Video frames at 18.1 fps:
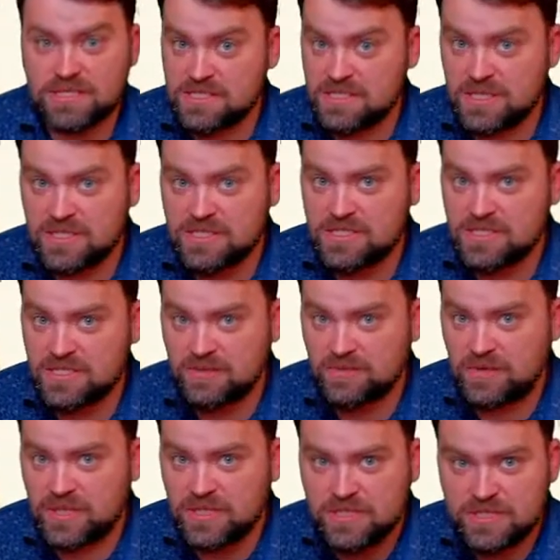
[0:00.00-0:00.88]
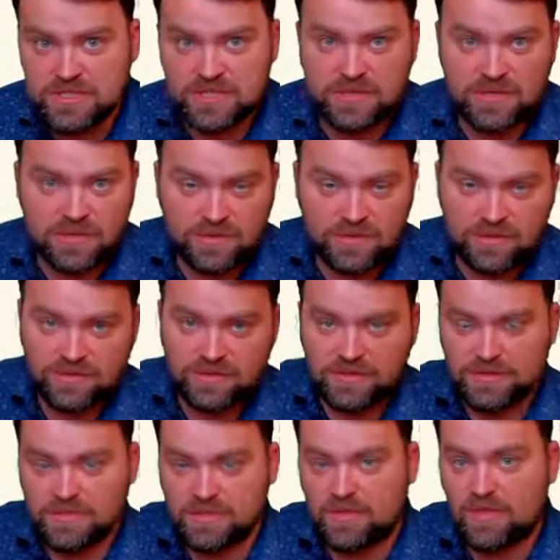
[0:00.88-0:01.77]
6 degrees on
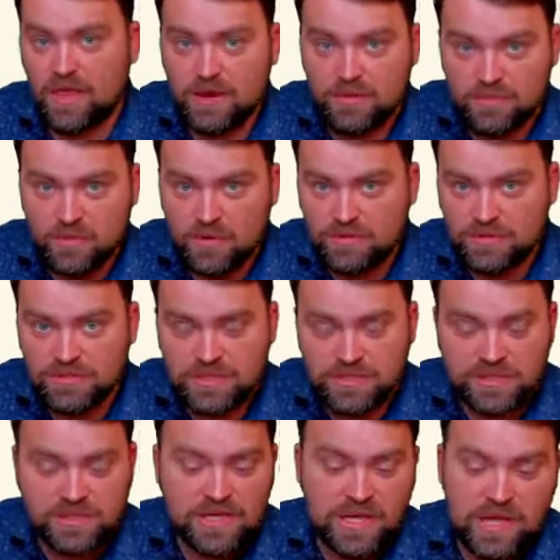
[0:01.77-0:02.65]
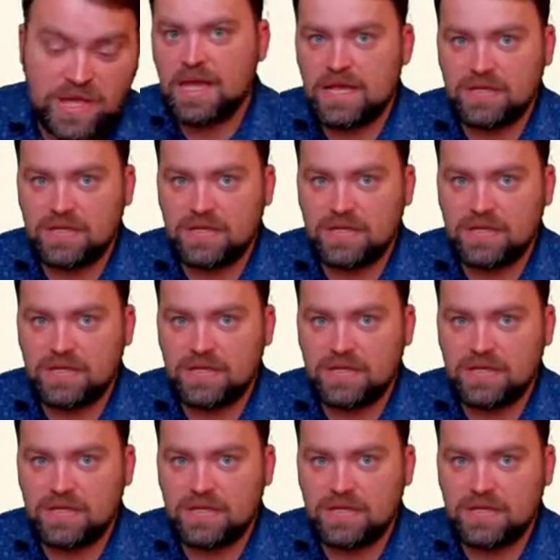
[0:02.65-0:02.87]
the thermometer,